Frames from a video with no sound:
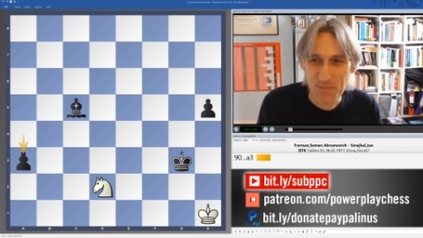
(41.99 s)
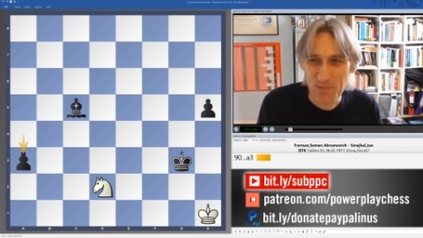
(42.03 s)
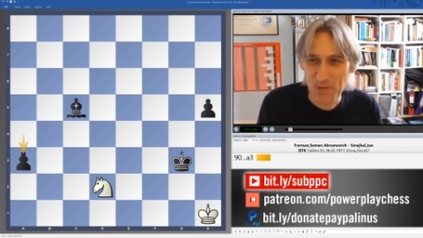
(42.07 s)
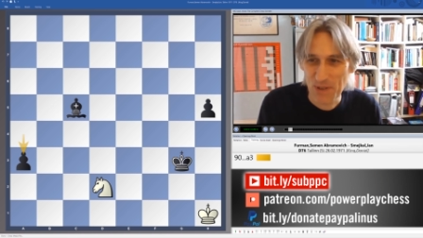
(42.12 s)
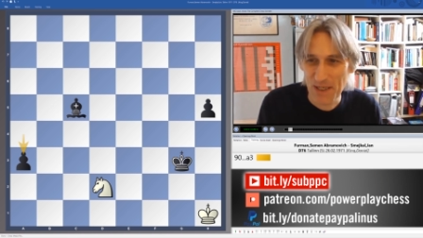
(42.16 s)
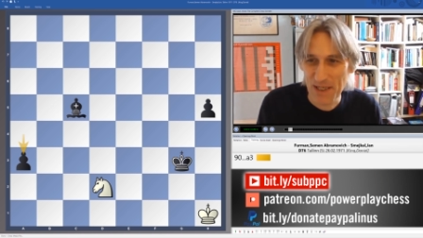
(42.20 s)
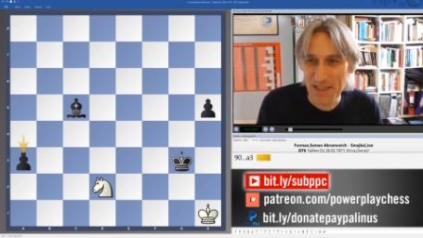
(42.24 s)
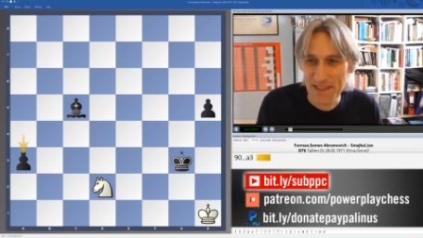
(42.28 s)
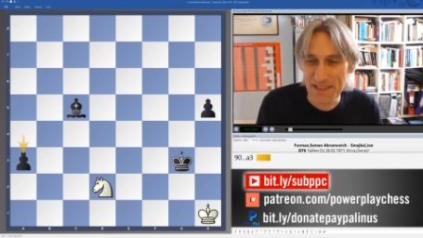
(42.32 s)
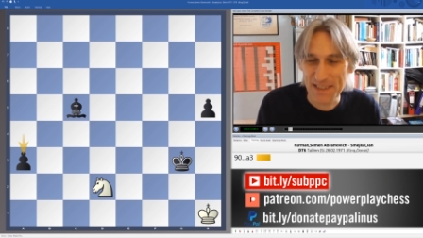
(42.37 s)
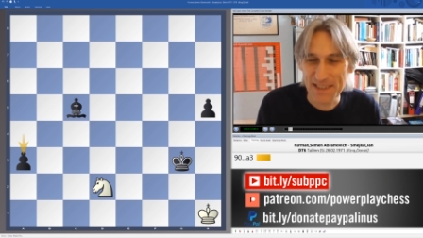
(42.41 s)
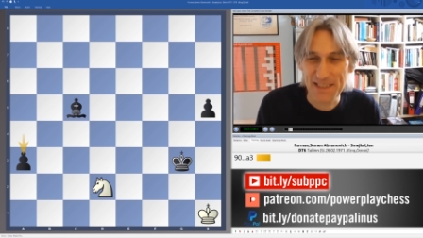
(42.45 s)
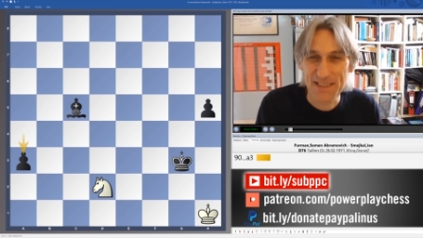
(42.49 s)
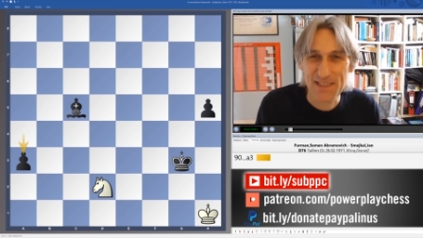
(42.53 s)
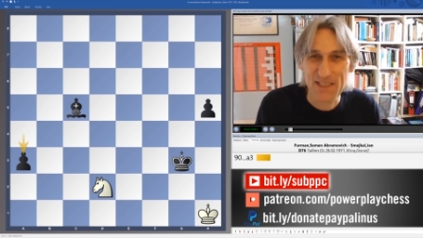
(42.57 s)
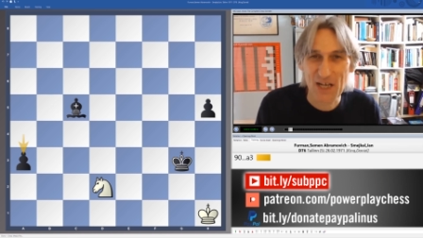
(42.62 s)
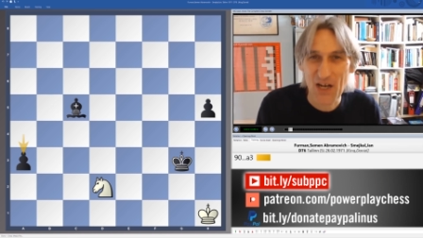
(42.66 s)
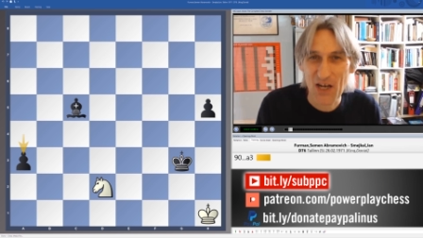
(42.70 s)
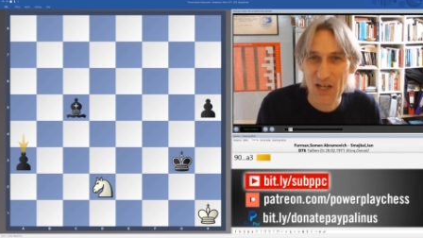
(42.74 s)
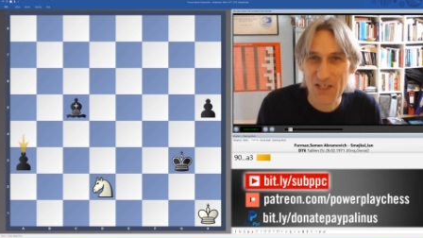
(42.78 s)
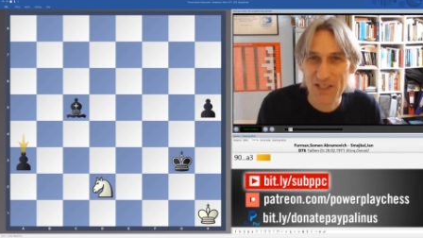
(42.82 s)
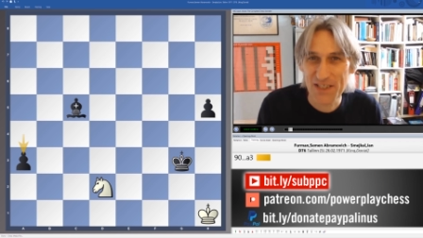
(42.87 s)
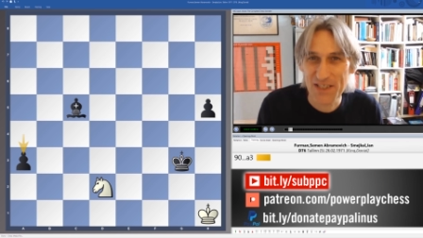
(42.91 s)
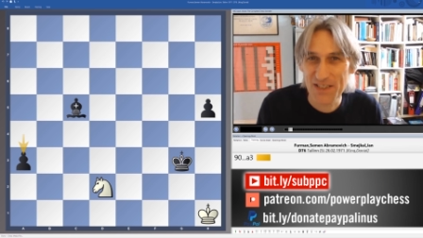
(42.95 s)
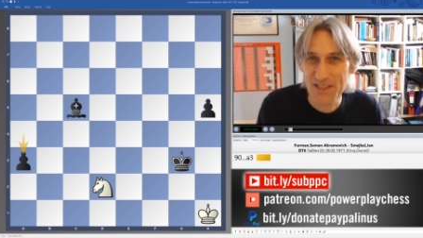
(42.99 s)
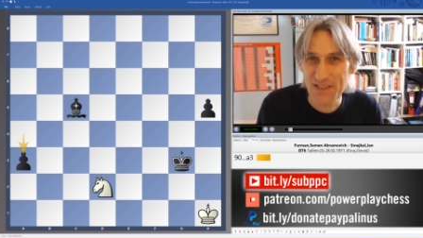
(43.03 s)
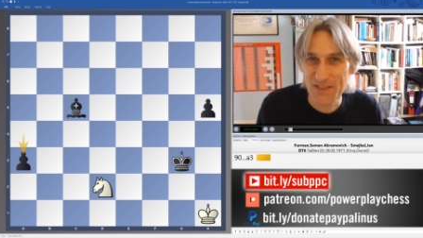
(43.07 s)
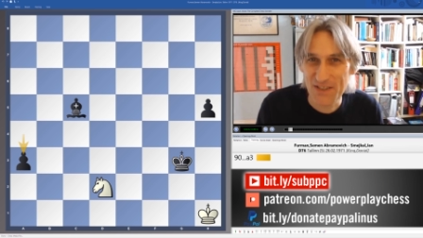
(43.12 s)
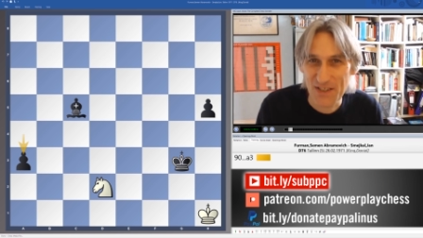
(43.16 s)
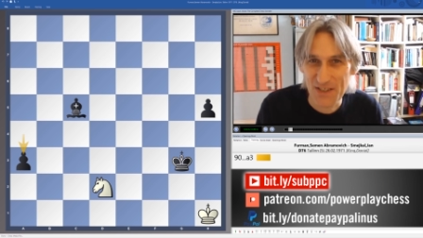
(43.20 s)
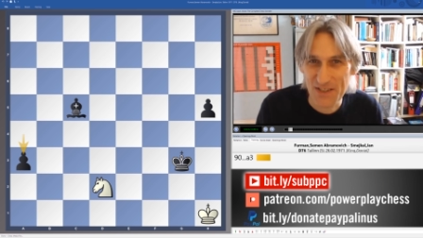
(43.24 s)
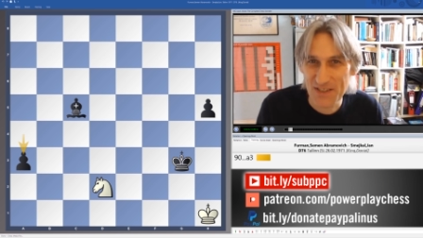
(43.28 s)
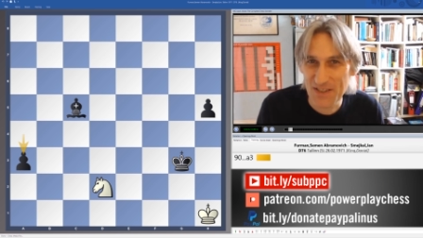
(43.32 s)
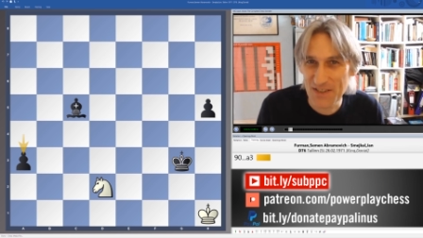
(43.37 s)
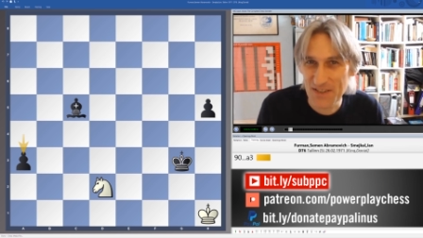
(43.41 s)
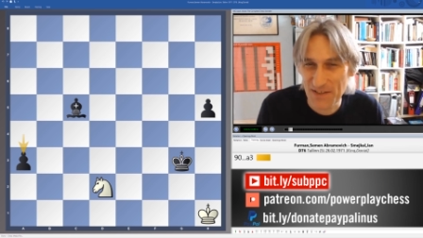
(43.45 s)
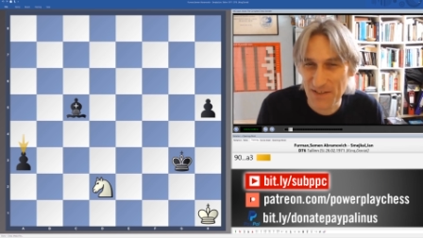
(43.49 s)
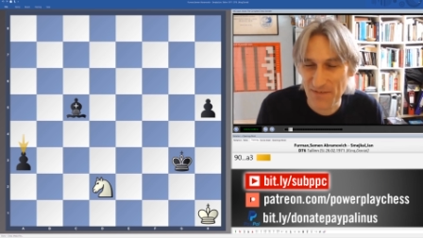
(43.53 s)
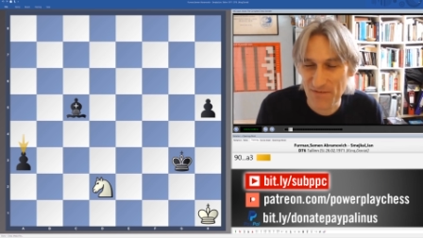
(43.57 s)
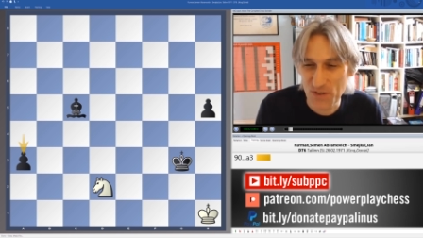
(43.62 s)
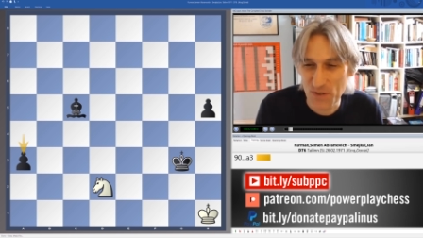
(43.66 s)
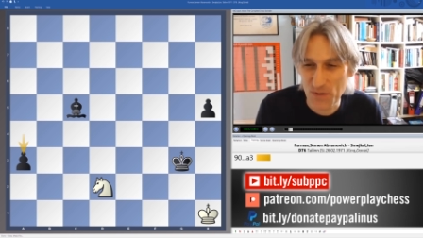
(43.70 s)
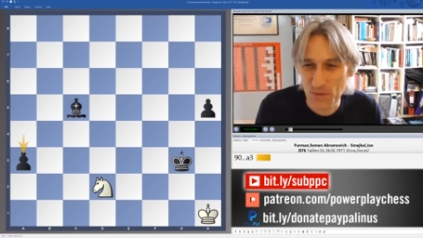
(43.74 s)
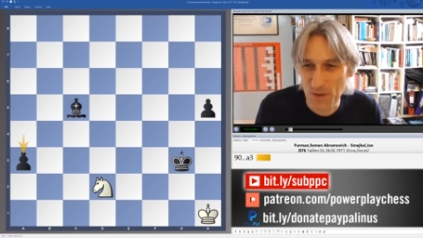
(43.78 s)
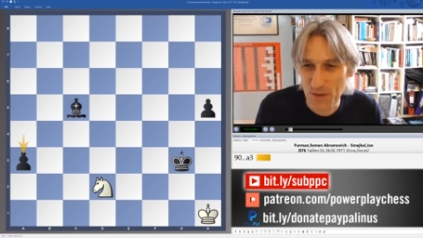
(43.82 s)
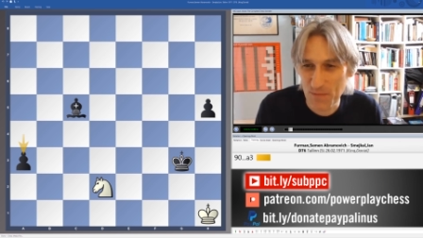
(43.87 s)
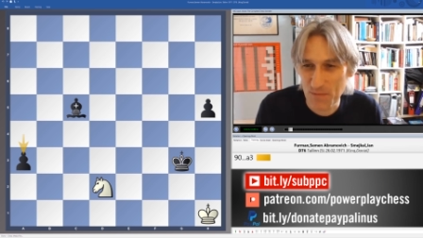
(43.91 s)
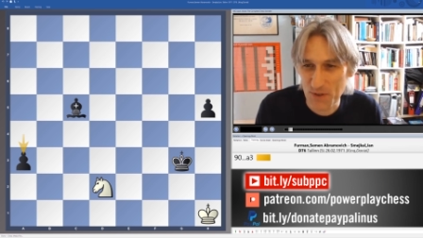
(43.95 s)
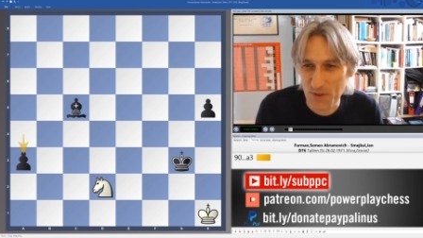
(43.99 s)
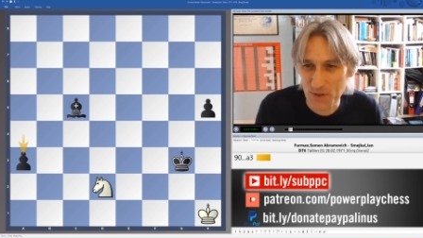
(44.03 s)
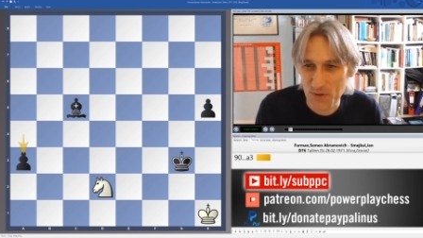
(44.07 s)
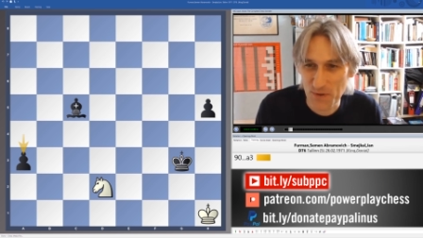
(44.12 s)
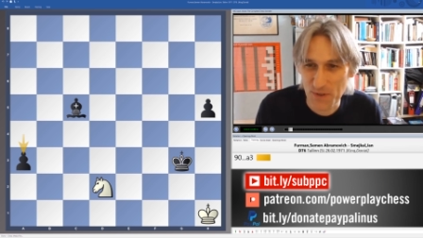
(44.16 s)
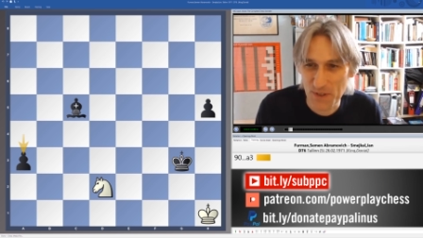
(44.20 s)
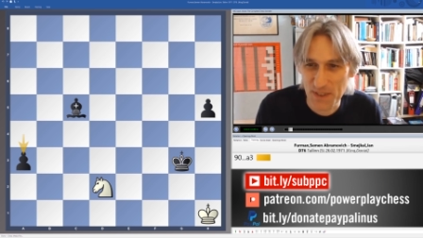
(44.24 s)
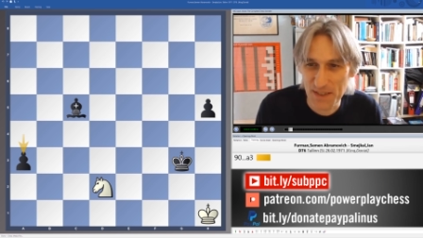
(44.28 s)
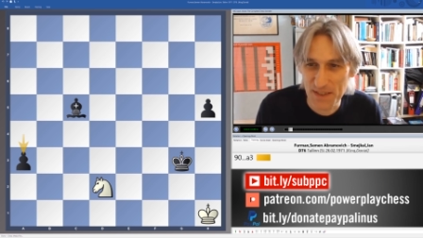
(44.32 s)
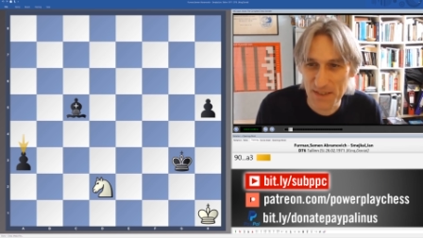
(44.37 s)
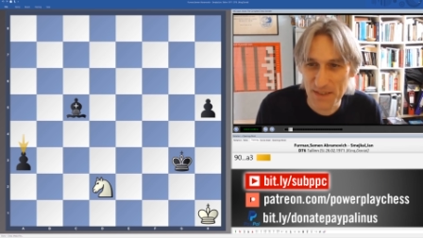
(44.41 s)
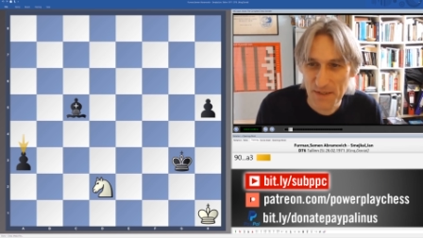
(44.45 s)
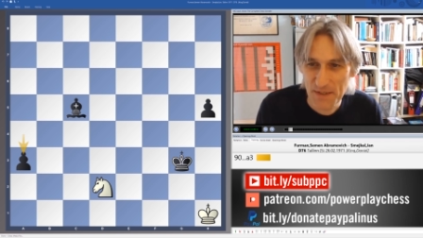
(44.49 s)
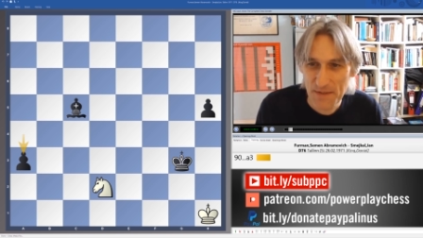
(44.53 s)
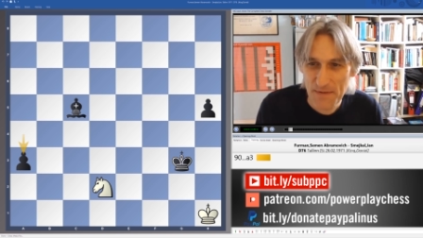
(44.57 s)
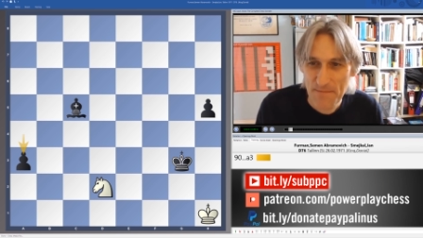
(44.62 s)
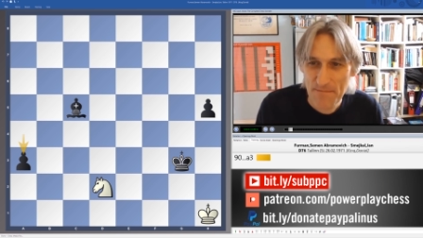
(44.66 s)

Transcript: played in Tallinn 1971 between